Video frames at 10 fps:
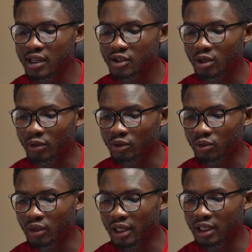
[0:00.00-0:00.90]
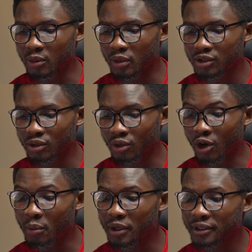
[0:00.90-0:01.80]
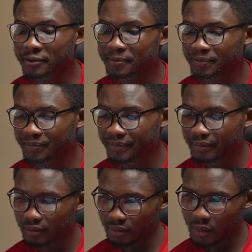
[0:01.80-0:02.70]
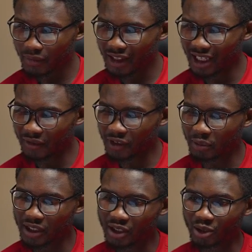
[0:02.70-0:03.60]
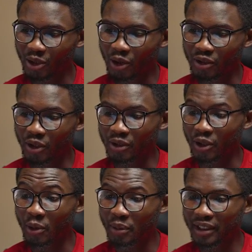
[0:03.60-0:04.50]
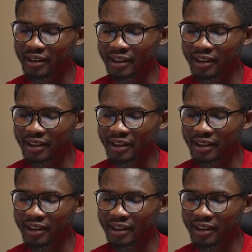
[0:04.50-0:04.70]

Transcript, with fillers: So I'm going to go ahead and press on open and after pressing on the, on the, on the open